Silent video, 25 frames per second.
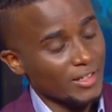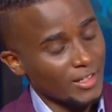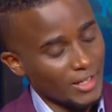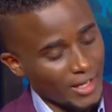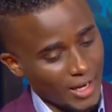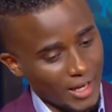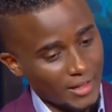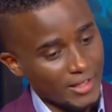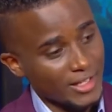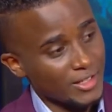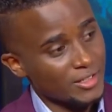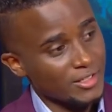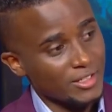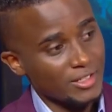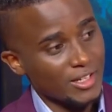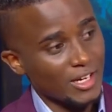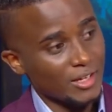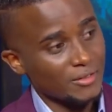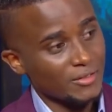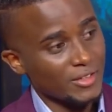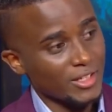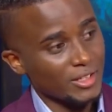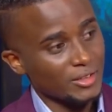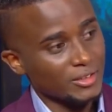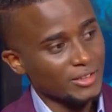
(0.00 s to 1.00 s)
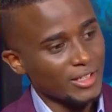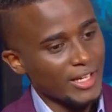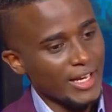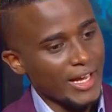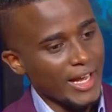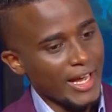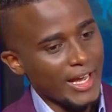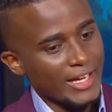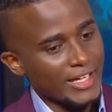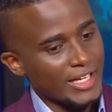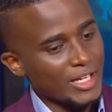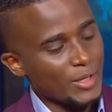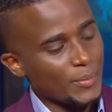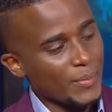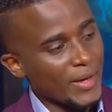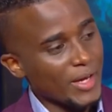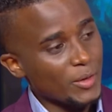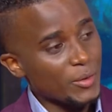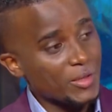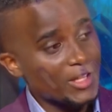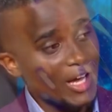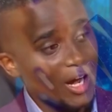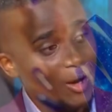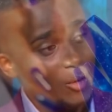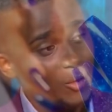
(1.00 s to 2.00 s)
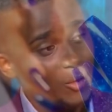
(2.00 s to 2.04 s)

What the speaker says: Yeah, they still have nails. It depends with how